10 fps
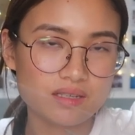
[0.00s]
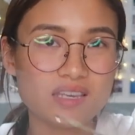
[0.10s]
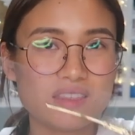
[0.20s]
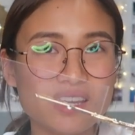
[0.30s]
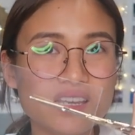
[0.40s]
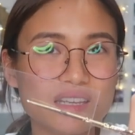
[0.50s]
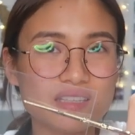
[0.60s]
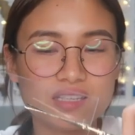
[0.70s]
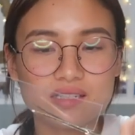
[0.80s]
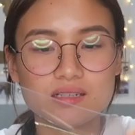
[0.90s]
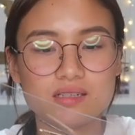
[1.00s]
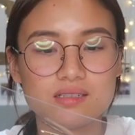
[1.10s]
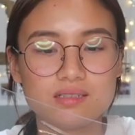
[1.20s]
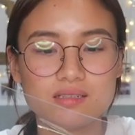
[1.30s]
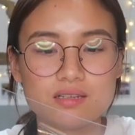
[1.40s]
I think I need a
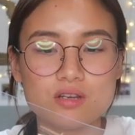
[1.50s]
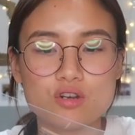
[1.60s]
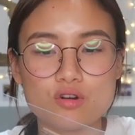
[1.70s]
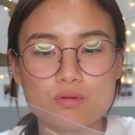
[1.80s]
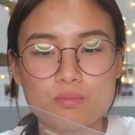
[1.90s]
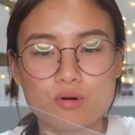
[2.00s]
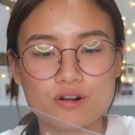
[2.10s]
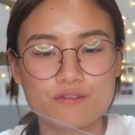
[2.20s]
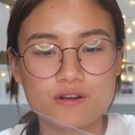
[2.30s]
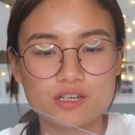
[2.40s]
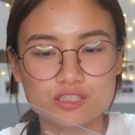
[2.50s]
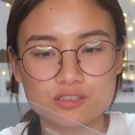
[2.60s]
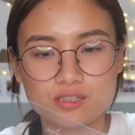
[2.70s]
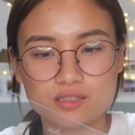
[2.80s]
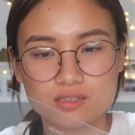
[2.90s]
more
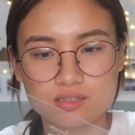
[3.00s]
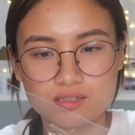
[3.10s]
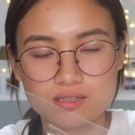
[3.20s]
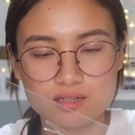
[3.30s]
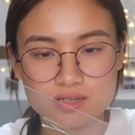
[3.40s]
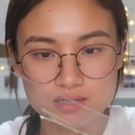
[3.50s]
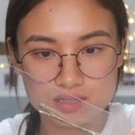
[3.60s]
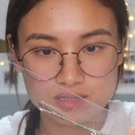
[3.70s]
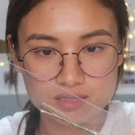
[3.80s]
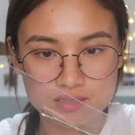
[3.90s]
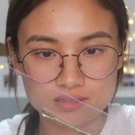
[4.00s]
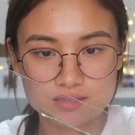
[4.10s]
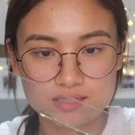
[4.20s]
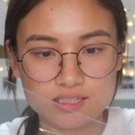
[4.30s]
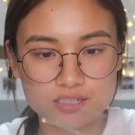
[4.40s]
functional
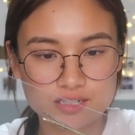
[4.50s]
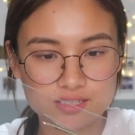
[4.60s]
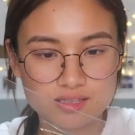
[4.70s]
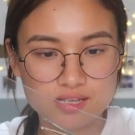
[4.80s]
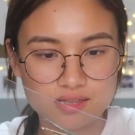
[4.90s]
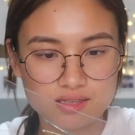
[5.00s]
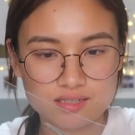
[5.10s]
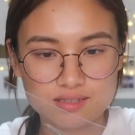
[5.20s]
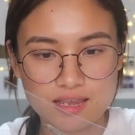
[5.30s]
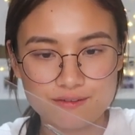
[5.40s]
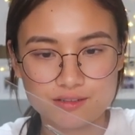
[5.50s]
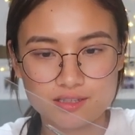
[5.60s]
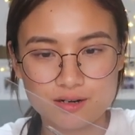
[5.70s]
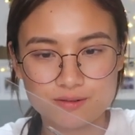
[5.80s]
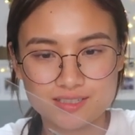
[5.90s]
scissors than this Eiffel
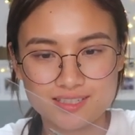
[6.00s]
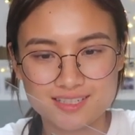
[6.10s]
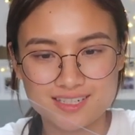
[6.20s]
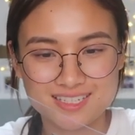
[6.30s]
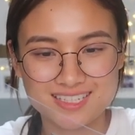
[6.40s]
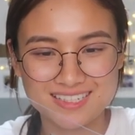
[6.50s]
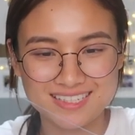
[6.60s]
Tower scissors.